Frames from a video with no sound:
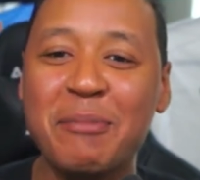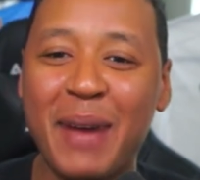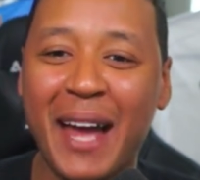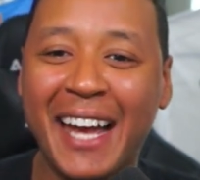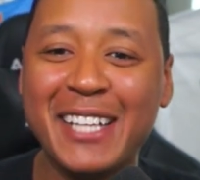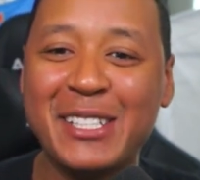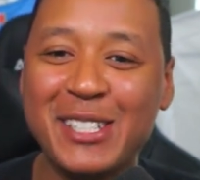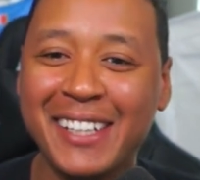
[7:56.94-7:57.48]

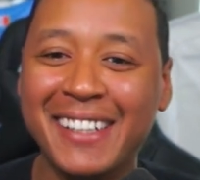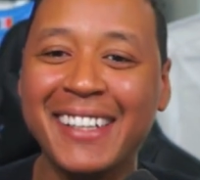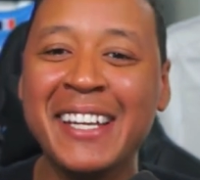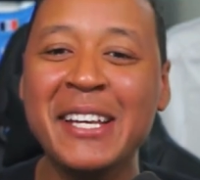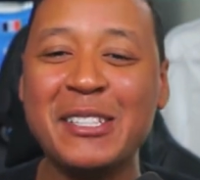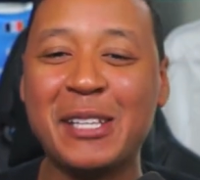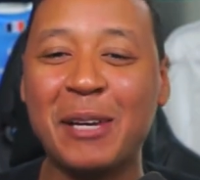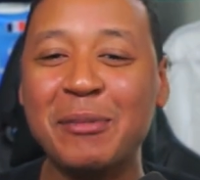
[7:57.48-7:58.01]
imagine
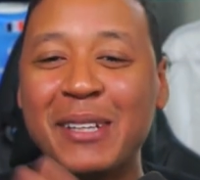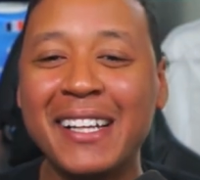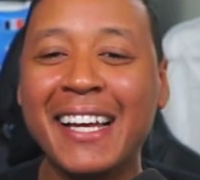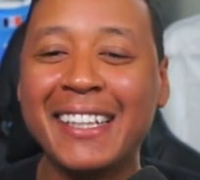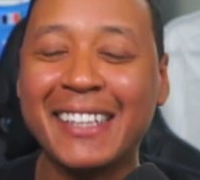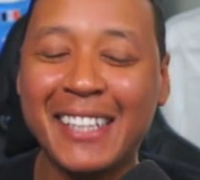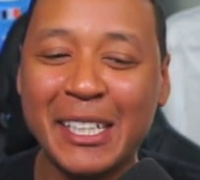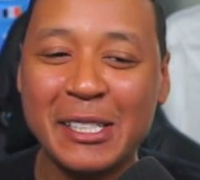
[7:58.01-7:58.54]
something
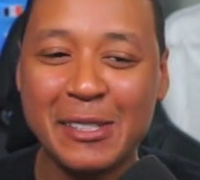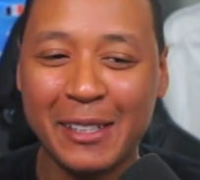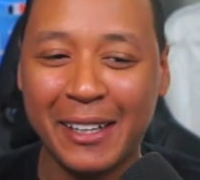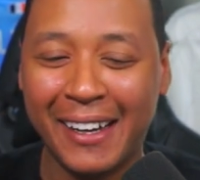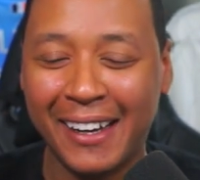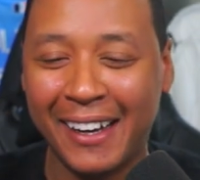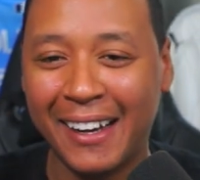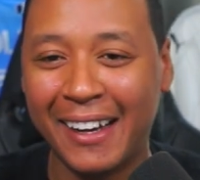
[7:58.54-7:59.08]
like this
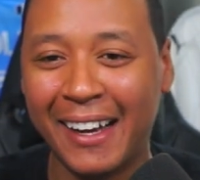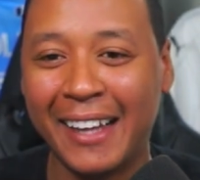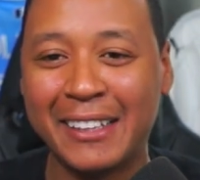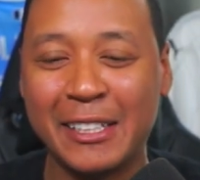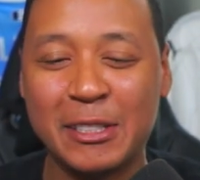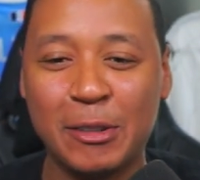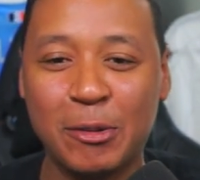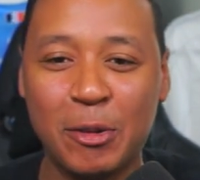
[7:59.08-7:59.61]
uh, at
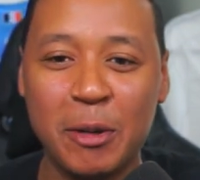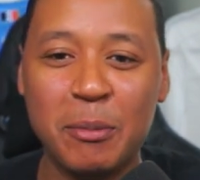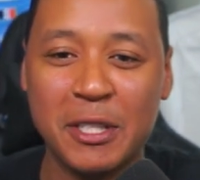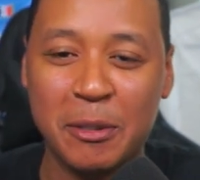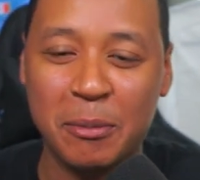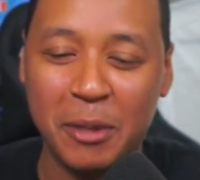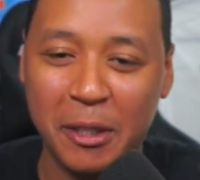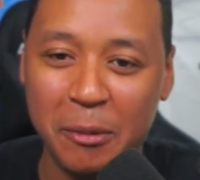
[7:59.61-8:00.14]
this degree
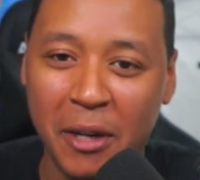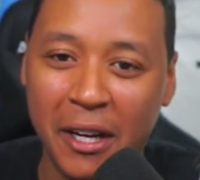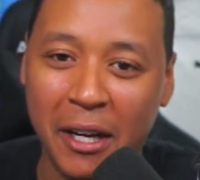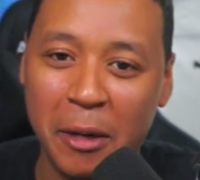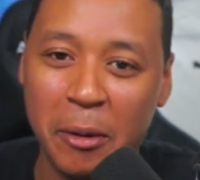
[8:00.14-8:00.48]
must have been